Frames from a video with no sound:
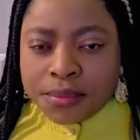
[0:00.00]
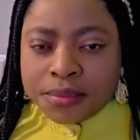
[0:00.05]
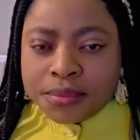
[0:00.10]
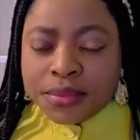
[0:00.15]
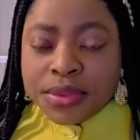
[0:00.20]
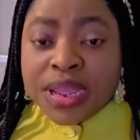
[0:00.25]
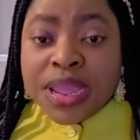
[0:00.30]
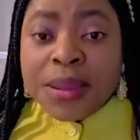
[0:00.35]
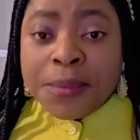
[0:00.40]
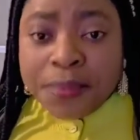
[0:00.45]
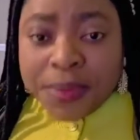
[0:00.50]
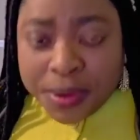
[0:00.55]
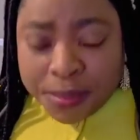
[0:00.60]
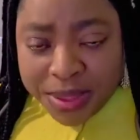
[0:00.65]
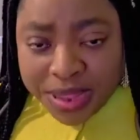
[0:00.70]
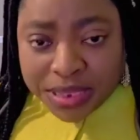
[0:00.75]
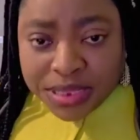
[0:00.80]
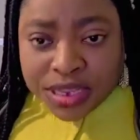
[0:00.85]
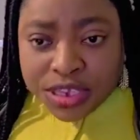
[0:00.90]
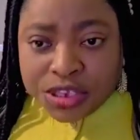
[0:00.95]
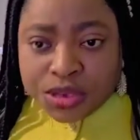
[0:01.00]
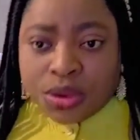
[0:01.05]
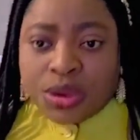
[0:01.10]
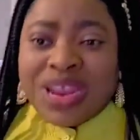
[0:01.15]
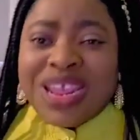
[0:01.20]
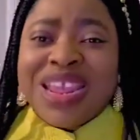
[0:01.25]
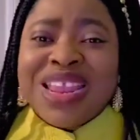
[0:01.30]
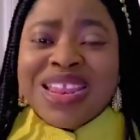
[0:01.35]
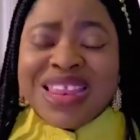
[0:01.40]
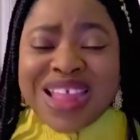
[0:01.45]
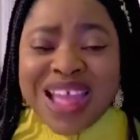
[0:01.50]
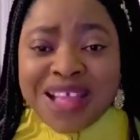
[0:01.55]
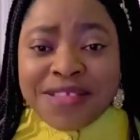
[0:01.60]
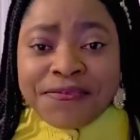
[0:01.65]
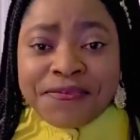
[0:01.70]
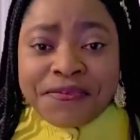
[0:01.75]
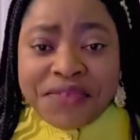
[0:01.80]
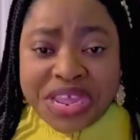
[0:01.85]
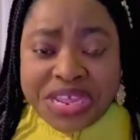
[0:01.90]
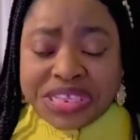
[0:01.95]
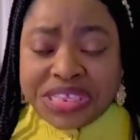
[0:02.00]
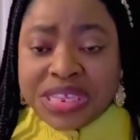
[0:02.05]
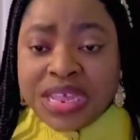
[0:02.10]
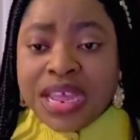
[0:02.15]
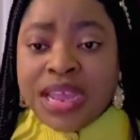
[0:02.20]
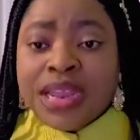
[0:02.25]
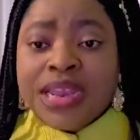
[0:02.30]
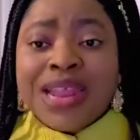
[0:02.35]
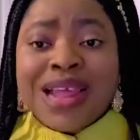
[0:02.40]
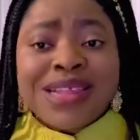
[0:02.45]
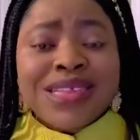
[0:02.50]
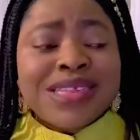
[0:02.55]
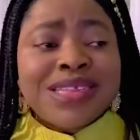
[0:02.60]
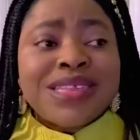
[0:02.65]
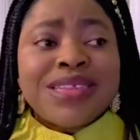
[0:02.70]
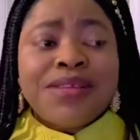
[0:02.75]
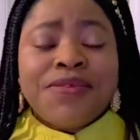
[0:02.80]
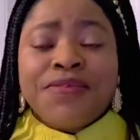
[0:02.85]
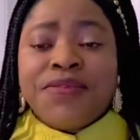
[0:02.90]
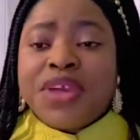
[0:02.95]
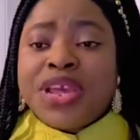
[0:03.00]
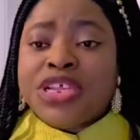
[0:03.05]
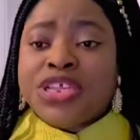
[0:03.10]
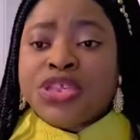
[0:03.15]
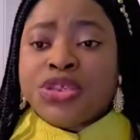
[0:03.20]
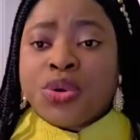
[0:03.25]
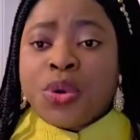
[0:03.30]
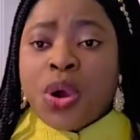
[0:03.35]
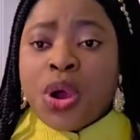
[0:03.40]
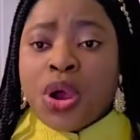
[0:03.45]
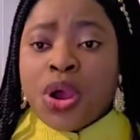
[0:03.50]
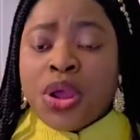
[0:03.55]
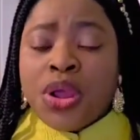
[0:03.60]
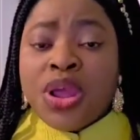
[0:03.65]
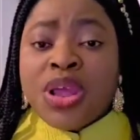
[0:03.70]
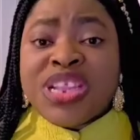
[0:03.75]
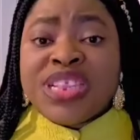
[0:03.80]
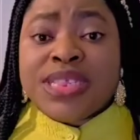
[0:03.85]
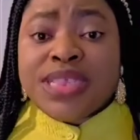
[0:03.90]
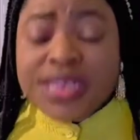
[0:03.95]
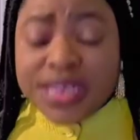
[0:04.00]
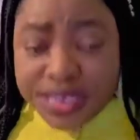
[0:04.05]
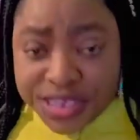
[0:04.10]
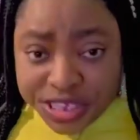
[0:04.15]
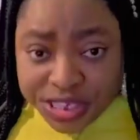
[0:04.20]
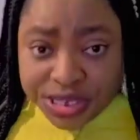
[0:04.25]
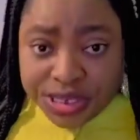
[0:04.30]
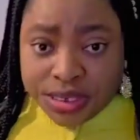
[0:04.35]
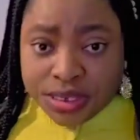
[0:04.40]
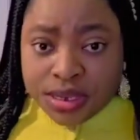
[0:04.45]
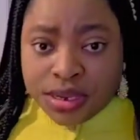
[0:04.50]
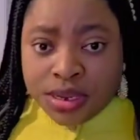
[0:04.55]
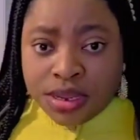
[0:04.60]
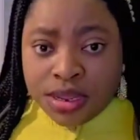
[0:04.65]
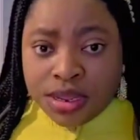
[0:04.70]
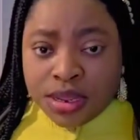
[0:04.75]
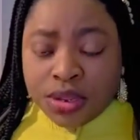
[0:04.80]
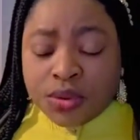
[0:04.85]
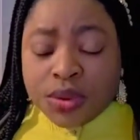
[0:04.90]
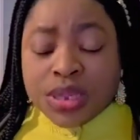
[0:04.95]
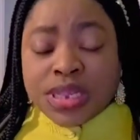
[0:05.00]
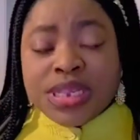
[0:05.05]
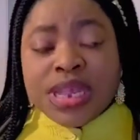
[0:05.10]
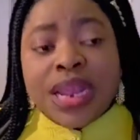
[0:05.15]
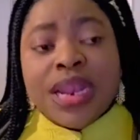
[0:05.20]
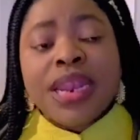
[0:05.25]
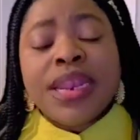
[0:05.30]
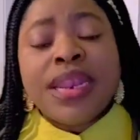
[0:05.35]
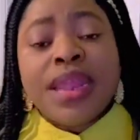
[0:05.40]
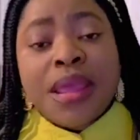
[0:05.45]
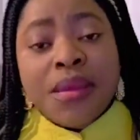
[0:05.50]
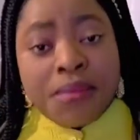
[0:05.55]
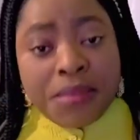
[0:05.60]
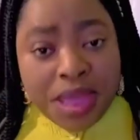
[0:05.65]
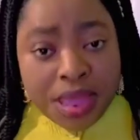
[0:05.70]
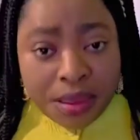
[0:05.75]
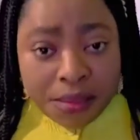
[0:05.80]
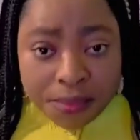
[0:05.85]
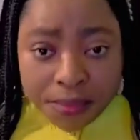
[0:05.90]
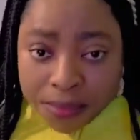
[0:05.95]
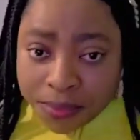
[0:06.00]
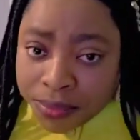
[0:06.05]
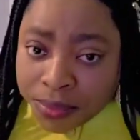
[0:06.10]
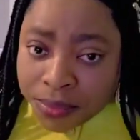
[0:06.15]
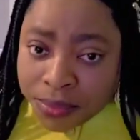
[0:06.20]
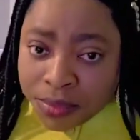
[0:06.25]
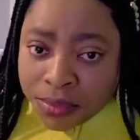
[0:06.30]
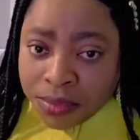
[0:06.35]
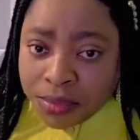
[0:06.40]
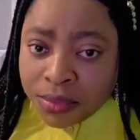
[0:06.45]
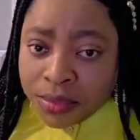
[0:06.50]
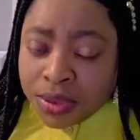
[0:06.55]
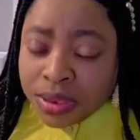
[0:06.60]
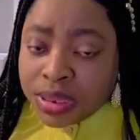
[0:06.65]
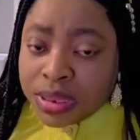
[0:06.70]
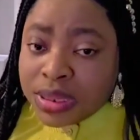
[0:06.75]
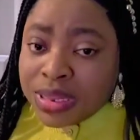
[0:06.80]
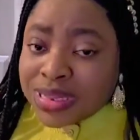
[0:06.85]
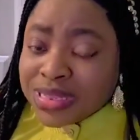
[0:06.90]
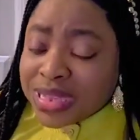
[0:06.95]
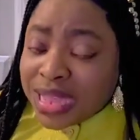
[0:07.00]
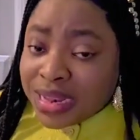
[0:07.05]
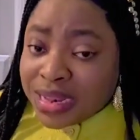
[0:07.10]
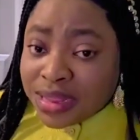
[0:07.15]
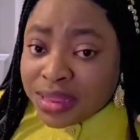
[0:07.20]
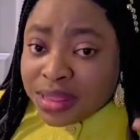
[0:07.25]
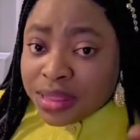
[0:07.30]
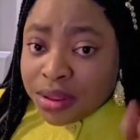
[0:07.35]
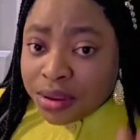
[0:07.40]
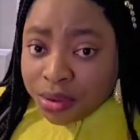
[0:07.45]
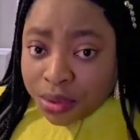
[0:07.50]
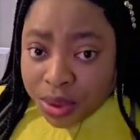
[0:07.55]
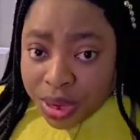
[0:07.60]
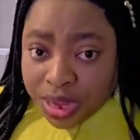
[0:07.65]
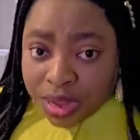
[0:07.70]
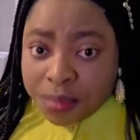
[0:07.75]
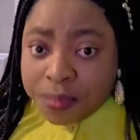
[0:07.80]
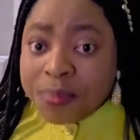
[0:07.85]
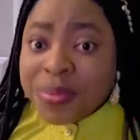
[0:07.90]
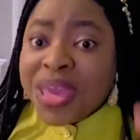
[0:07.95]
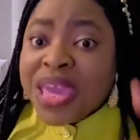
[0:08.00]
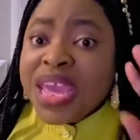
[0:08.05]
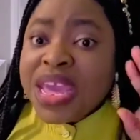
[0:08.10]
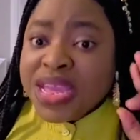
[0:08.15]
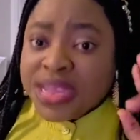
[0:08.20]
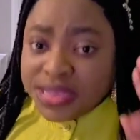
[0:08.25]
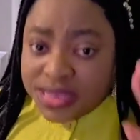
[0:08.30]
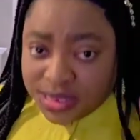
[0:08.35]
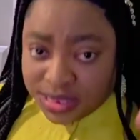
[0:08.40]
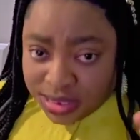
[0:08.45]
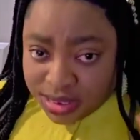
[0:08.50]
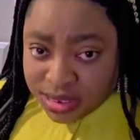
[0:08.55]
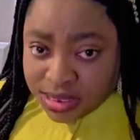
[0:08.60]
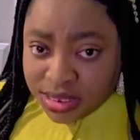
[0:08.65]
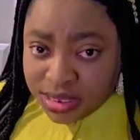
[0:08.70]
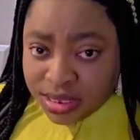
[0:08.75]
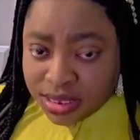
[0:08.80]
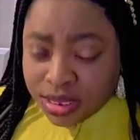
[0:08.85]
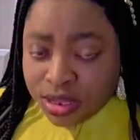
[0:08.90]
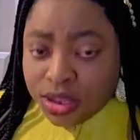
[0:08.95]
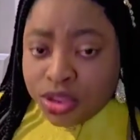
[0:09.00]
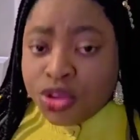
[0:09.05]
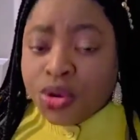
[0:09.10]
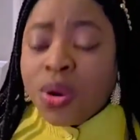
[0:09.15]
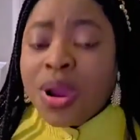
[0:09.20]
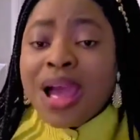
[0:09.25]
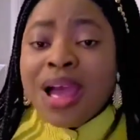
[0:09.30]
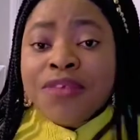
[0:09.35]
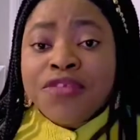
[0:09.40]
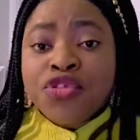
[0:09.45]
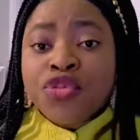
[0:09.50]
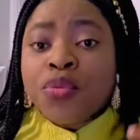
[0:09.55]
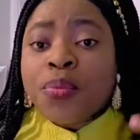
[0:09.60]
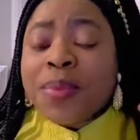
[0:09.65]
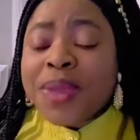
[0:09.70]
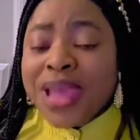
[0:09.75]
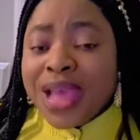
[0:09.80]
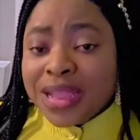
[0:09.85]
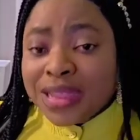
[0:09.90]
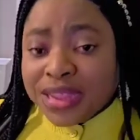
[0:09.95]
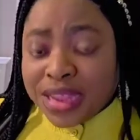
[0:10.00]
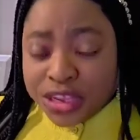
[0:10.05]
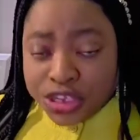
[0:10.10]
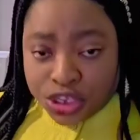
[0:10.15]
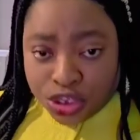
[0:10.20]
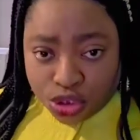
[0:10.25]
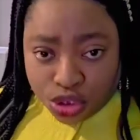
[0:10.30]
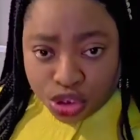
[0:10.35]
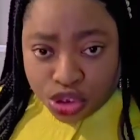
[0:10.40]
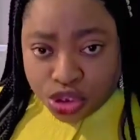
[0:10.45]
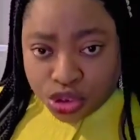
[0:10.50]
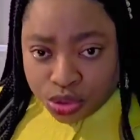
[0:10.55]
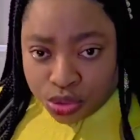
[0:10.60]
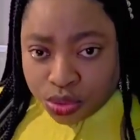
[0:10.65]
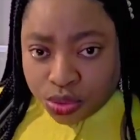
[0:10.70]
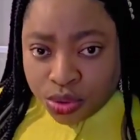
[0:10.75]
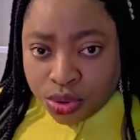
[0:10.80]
implementation. In that phase, that is the phase you are teaching. You're telling them, ma'am, these are the 3 P's you have to pay attention to